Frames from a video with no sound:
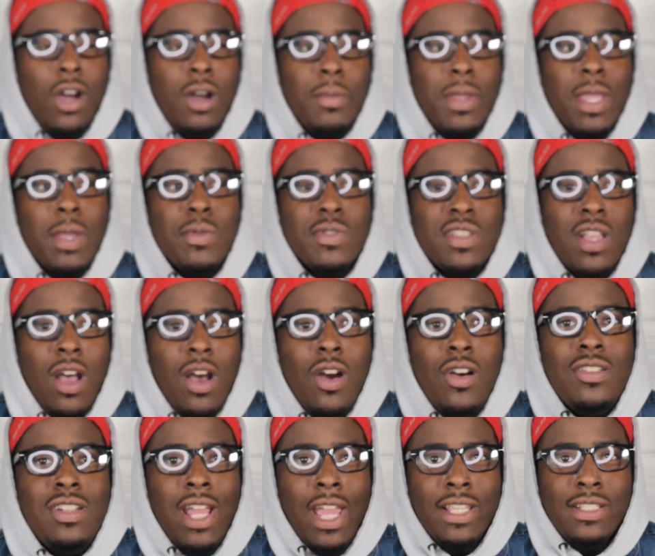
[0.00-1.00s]
It was
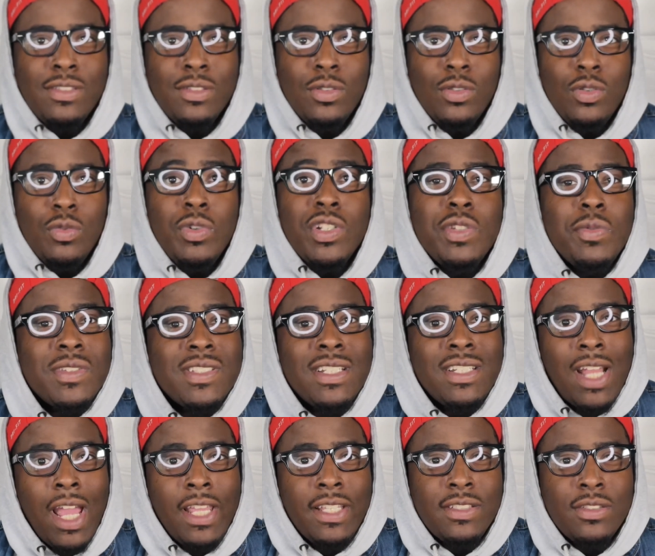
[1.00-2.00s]
Hall Night School, which was a
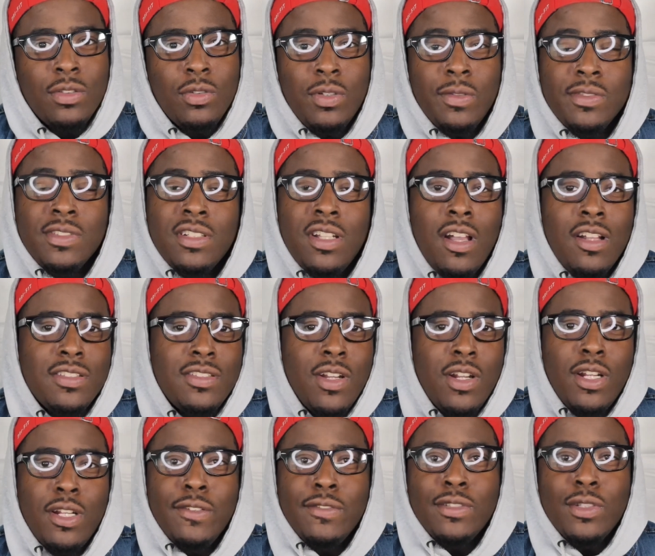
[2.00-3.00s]
night school. It was an
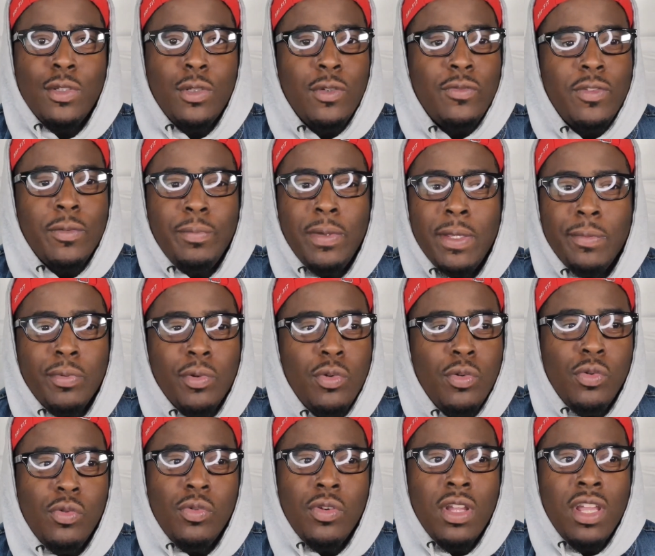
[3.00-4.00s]
alternative school for people
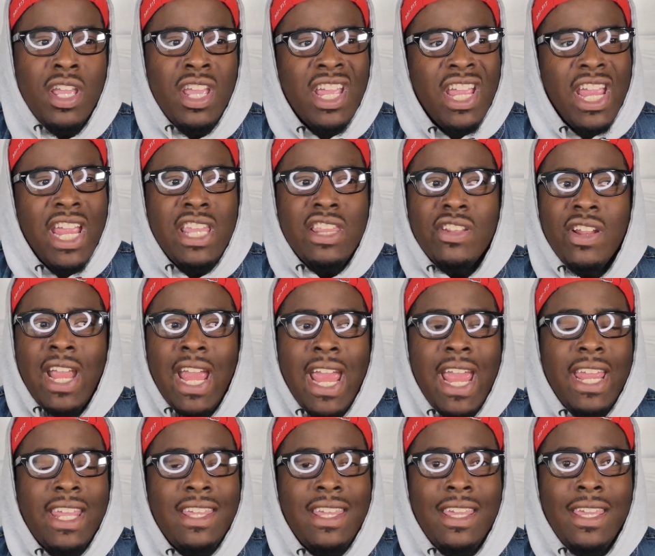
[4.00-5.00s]
who either
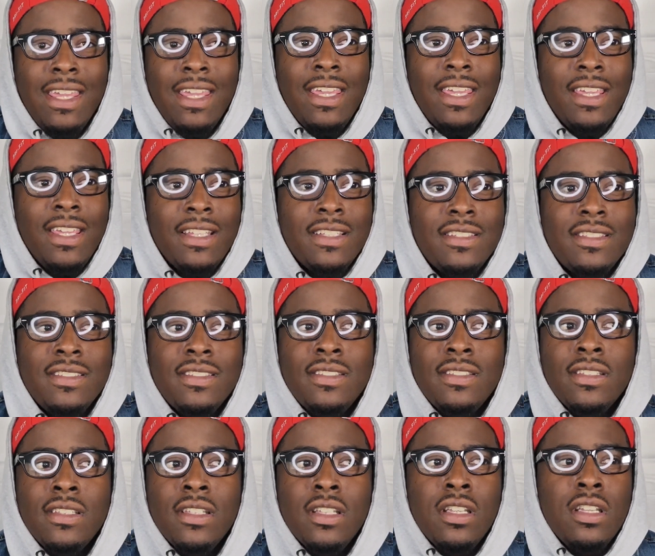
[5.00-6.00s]
had
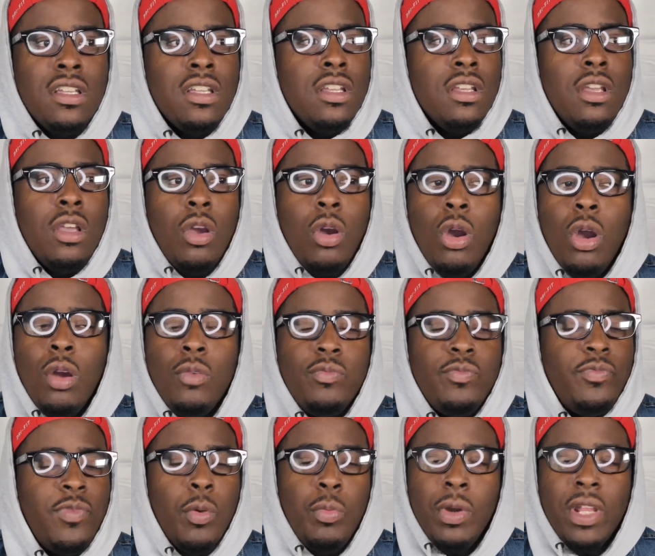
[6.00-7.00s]
kids or
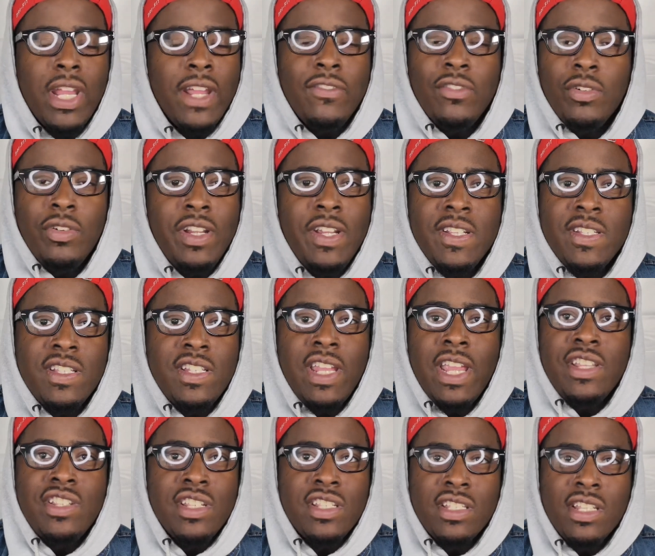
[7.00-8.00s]
for whatever reason
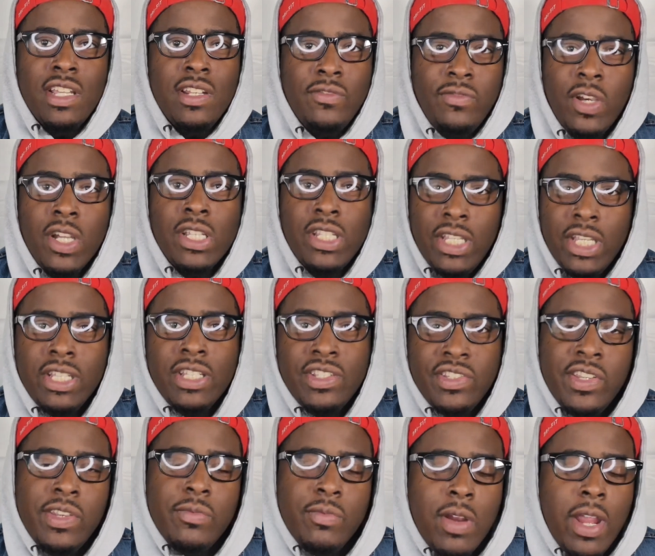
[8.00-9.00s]
they just couldn't fucking get the
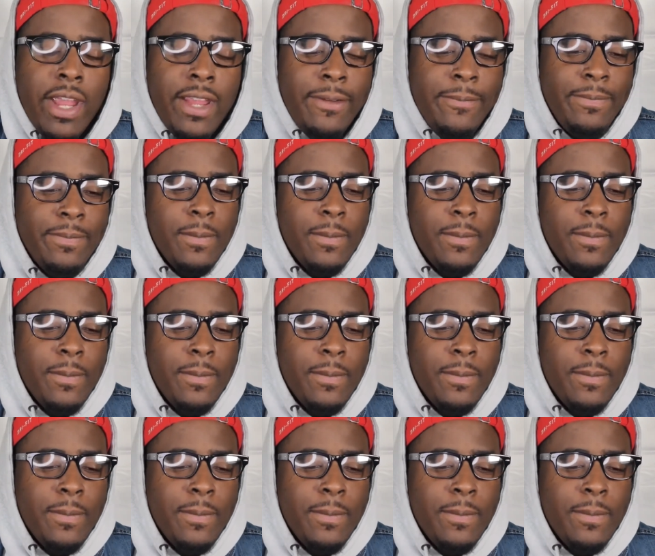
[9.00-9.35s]
shit right.